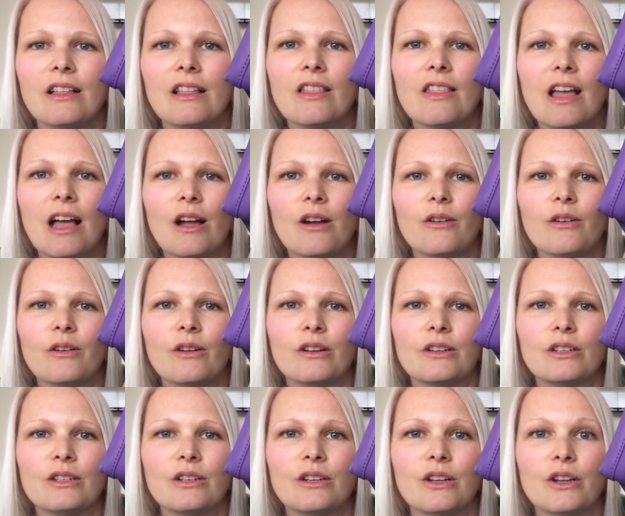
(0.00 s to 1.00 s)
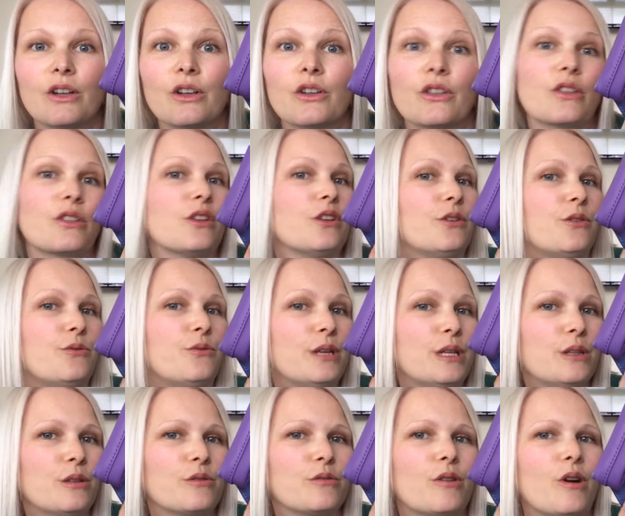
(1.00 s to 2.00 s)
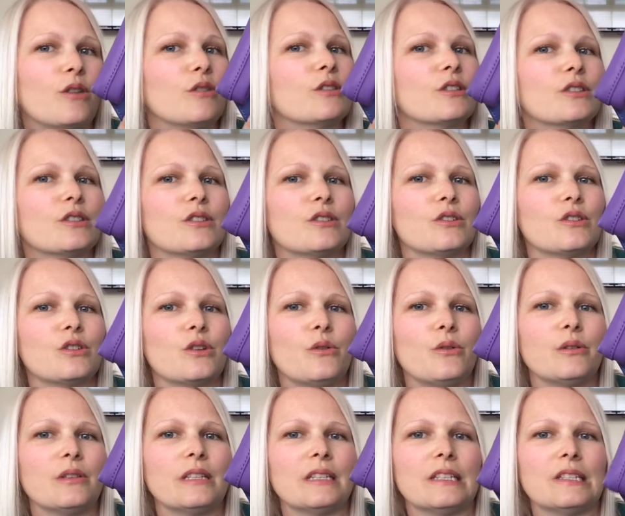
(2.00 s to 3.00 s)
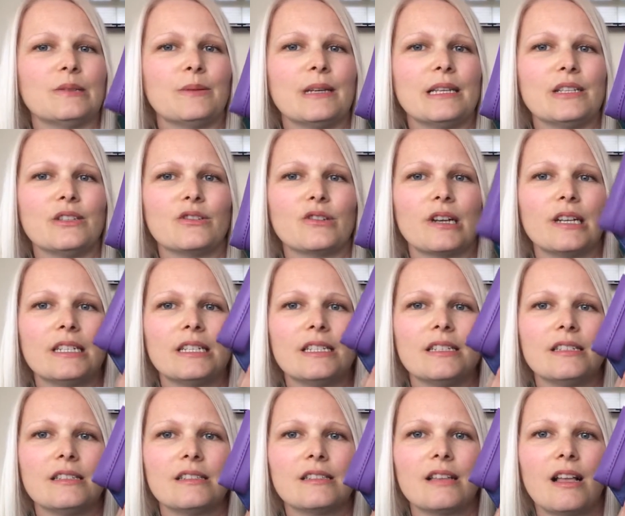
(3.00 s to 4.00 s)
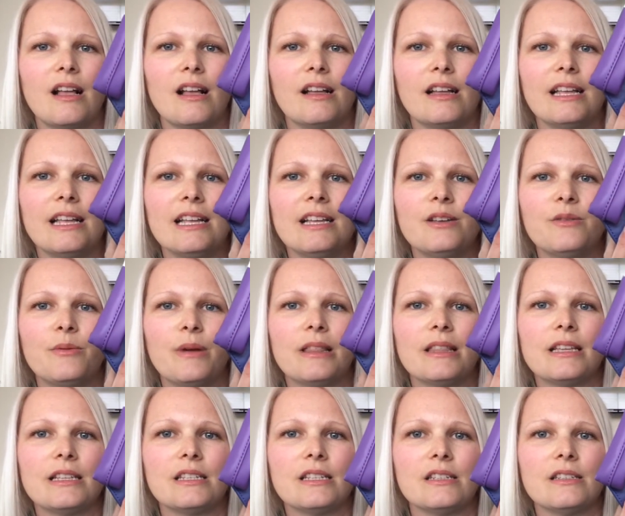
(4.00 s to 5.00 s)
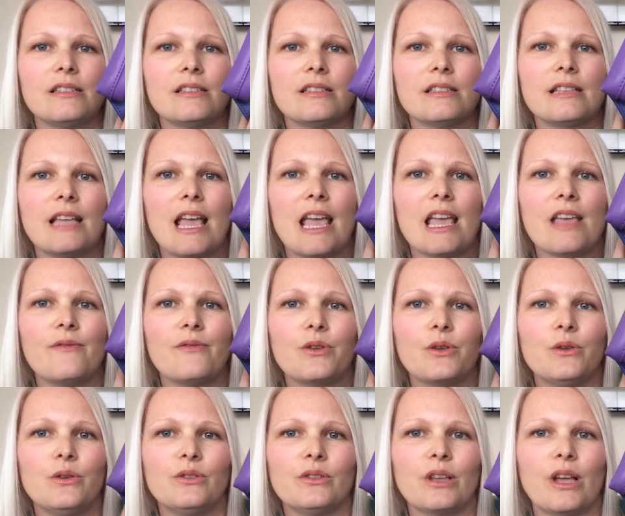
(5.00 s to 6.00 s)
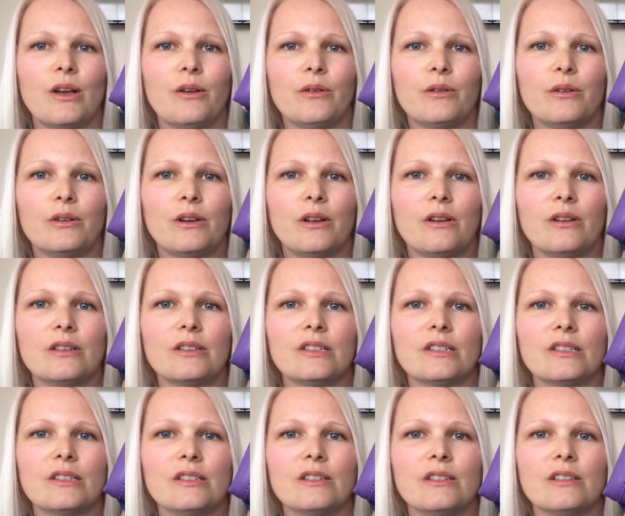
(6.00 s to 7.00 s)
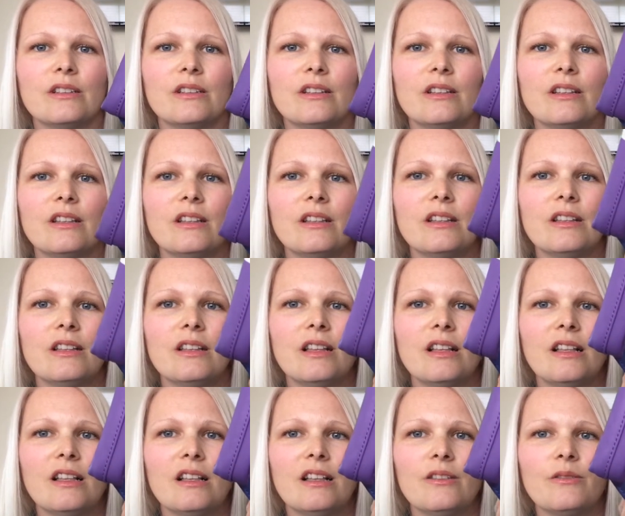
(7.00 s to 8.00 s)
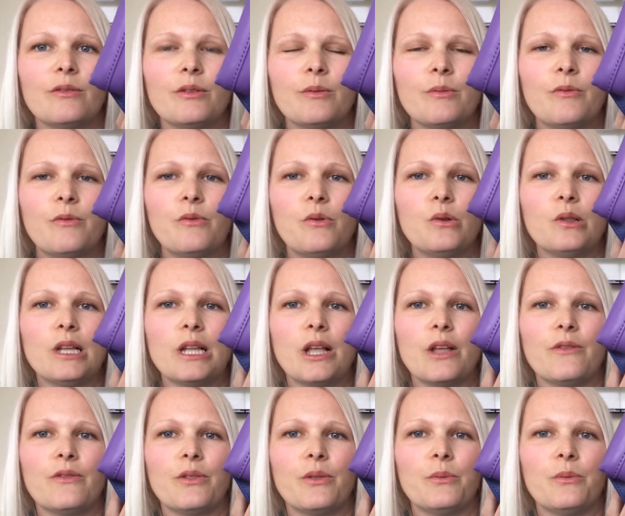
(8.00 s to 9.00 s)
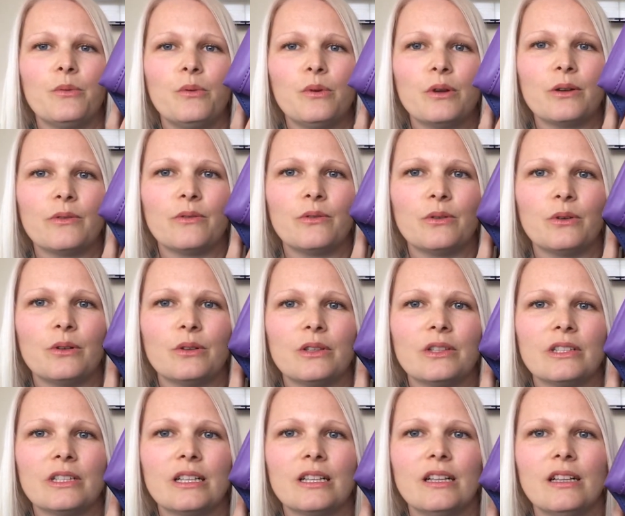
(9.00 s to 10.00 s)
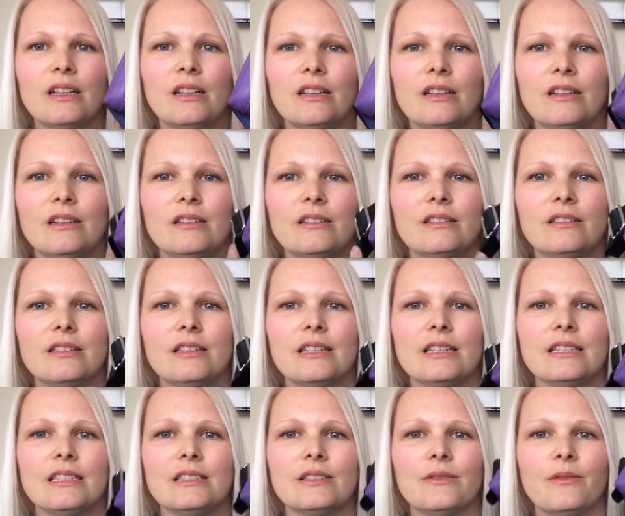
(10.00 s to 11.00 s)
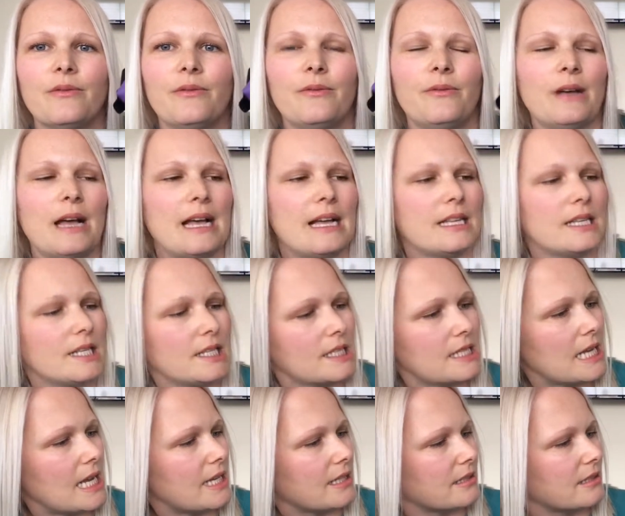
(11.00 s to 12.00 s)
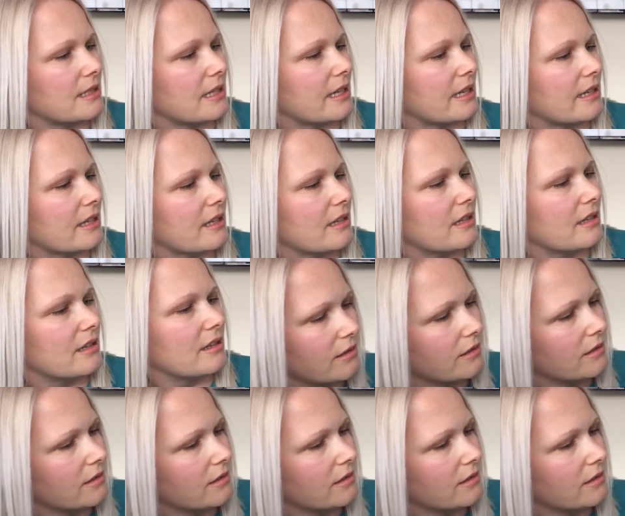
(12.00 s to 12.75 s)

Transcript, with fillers: that are on the real Kronk's shoulders when he's trying to decide whether to save Kuzco or not from falling over the waterfall. That is fantastic.